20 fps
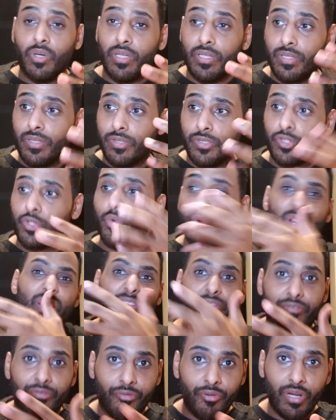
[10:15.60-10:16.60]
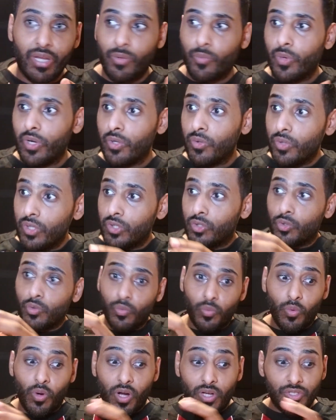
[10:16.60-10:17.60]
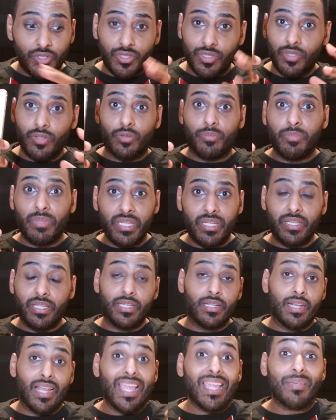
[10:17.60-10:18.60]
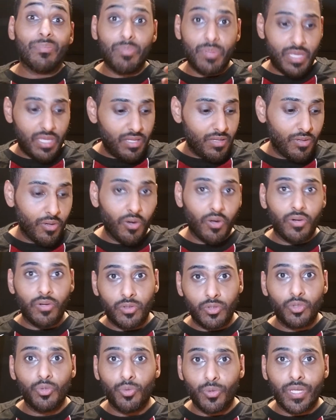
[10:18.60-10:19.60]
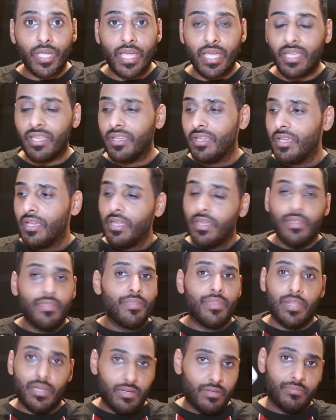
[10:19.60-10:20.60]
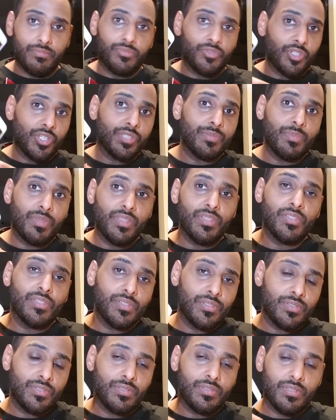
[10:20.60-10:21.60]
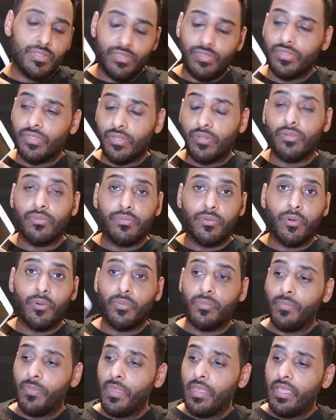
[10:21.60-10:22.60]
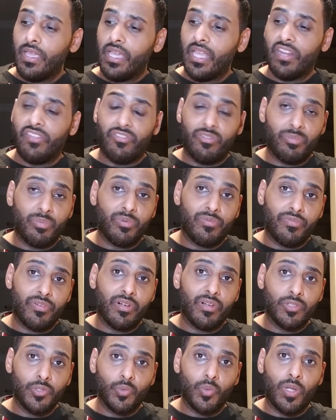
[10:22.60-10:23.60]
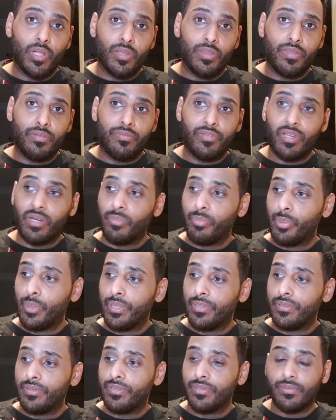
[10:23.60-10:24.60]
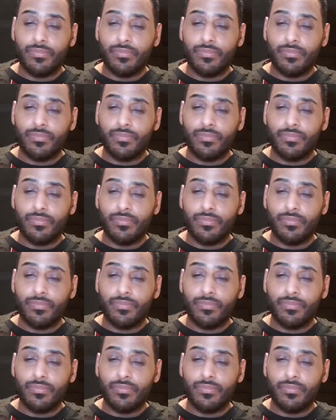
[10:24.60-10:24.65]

screen freak where you need to watch your media like me on 2K, then trust me, this is a good phone. And if you prefer as well the fingerprint,